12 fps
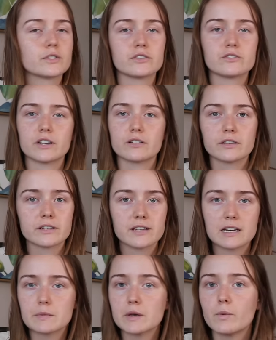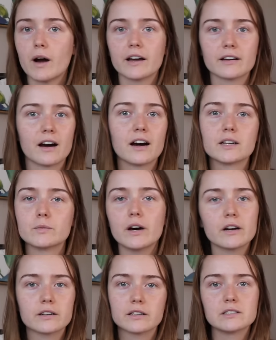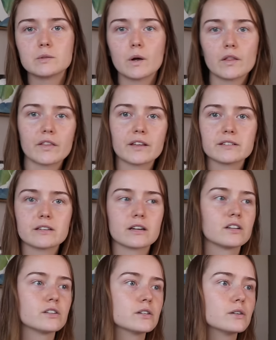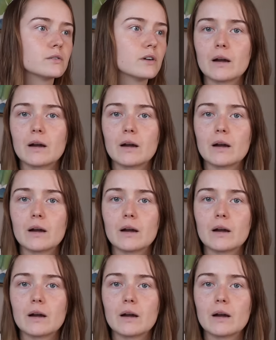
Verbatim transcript: is generally said to be why Kangen water can do all the things things it can do.